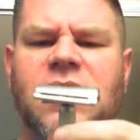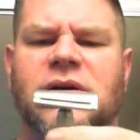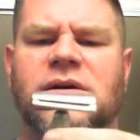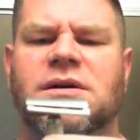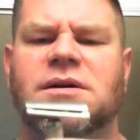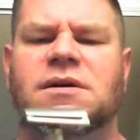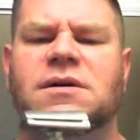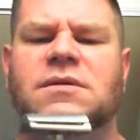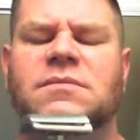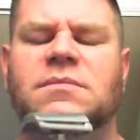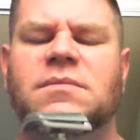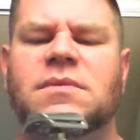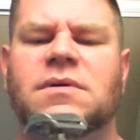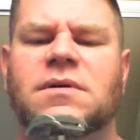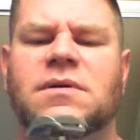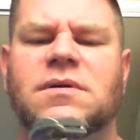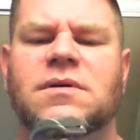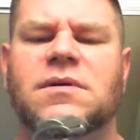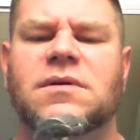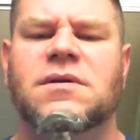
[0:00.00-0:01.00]

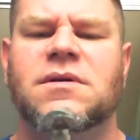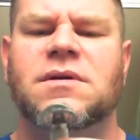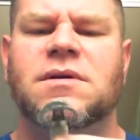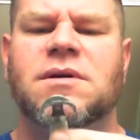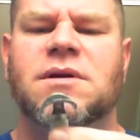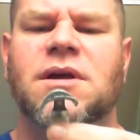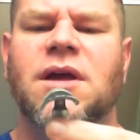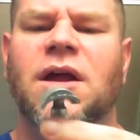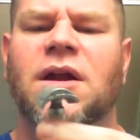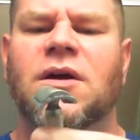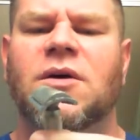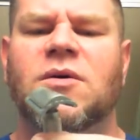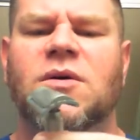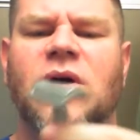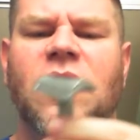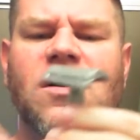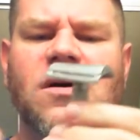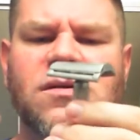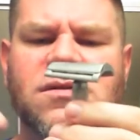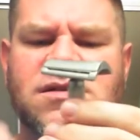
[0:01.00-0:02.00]
You
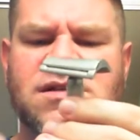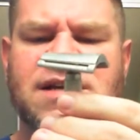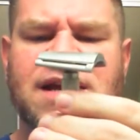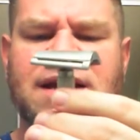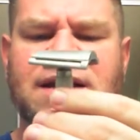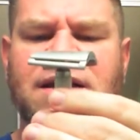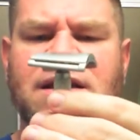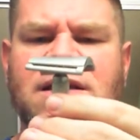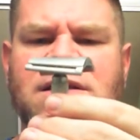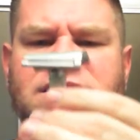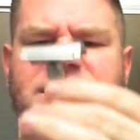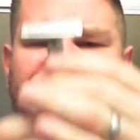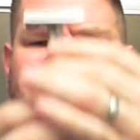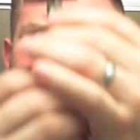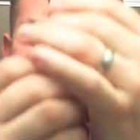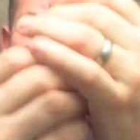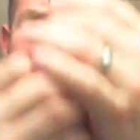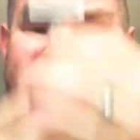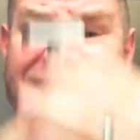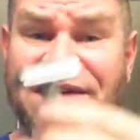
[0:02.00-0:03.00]
know, all
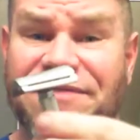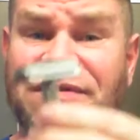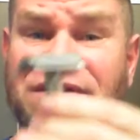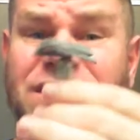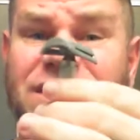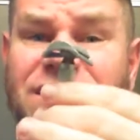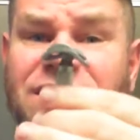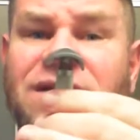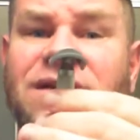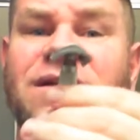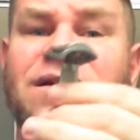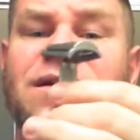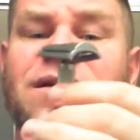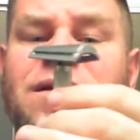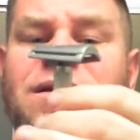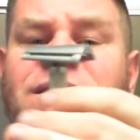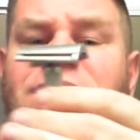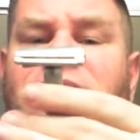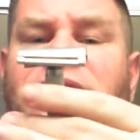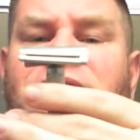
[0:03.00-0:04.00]
stainless, heavy,
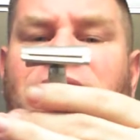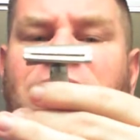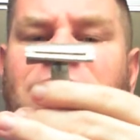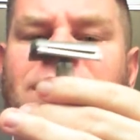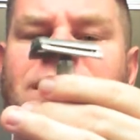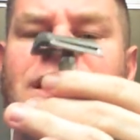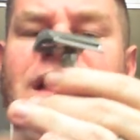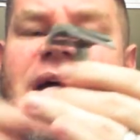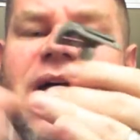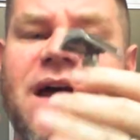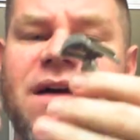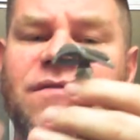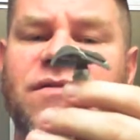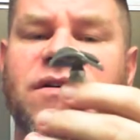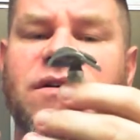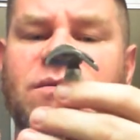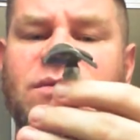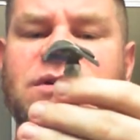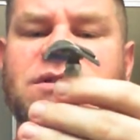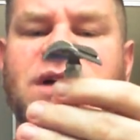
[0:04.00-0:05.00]

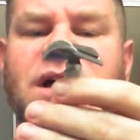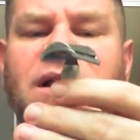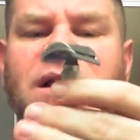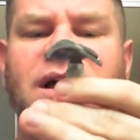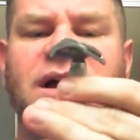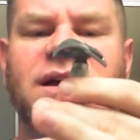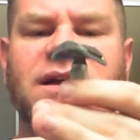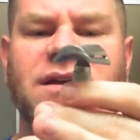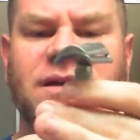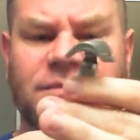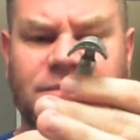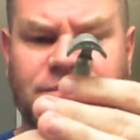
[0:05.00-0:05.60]
which I like.